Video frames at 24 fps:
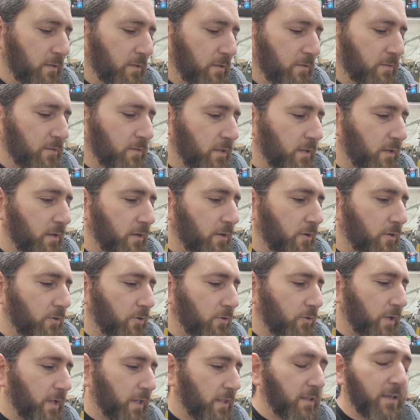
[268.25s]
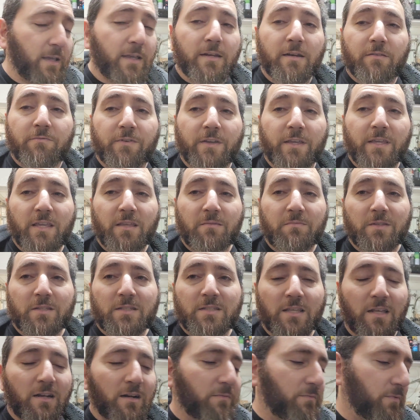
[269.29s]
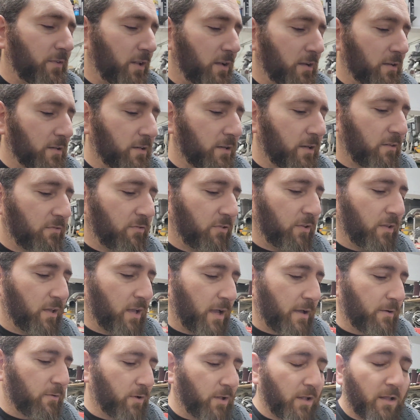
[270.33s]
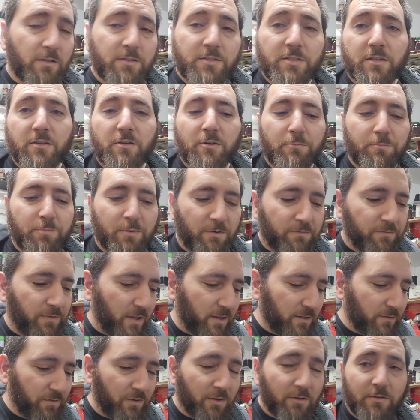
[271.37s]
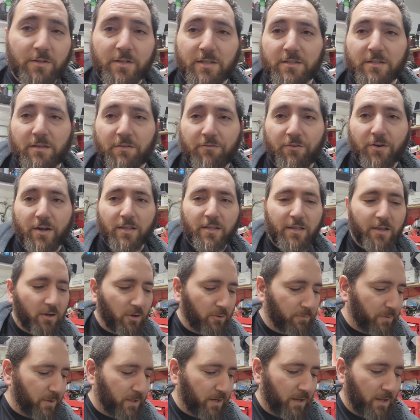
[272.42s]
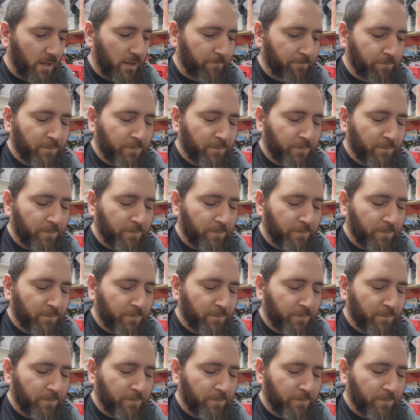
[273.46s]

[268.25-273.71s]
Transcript: So, and then if I keep this set up long enough, I will also put flex fuel, because they finally opened